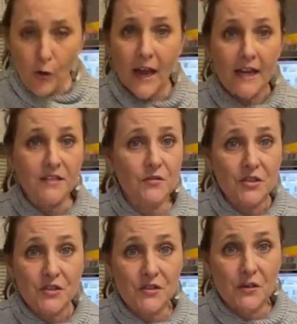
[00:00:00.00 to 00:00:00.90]
Okay, so
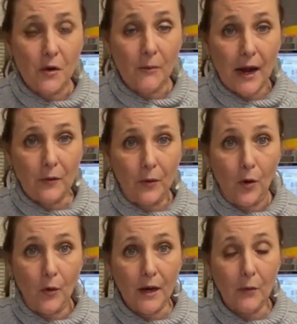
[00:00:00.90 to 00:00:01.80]
just to circle back real
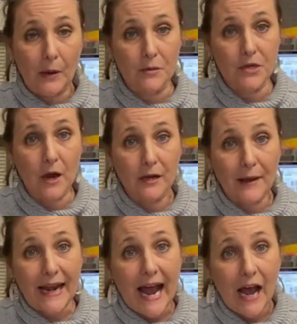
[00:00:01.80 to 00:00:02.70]
quick, we were talking
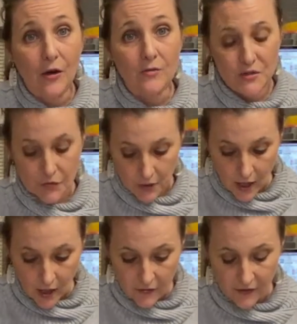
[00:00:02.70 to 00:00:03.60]
about how to
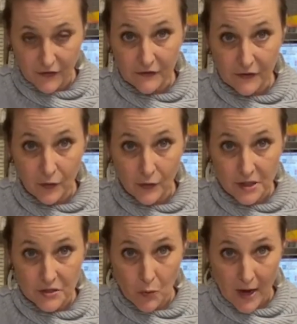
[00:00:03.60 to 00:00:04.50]
cut the
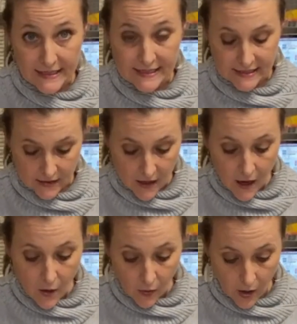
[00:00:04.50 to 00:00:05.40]
54-inch wide
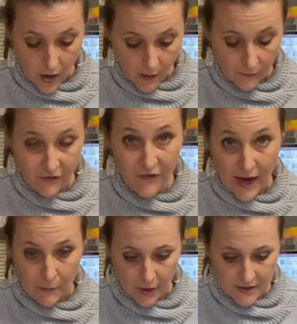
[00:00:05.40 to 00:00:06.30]

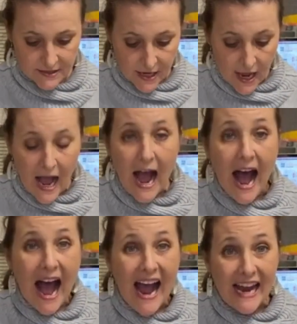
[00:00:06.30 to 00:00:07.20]
fabrics.
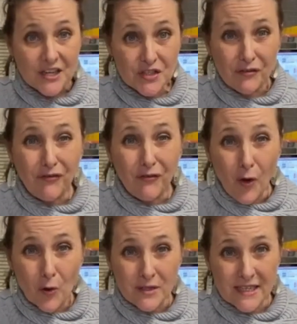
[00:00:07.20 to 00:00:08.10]
I actually
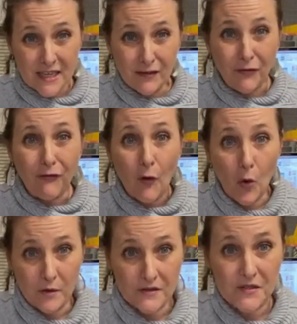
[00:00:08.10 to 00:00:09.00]
fold it in
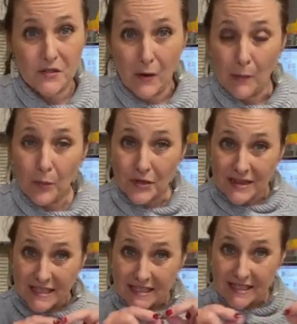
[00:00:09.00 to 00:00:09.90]
fourths, so I'm
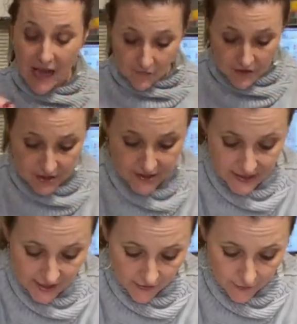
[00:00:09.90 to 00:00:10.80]
putting the salvages
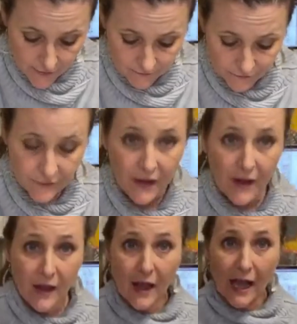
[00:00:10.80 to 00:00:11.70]
together.
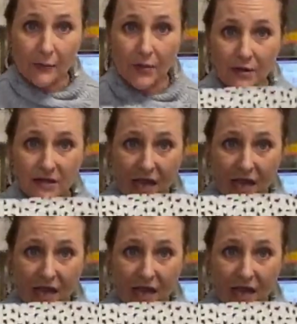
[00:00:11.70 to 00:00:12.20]
And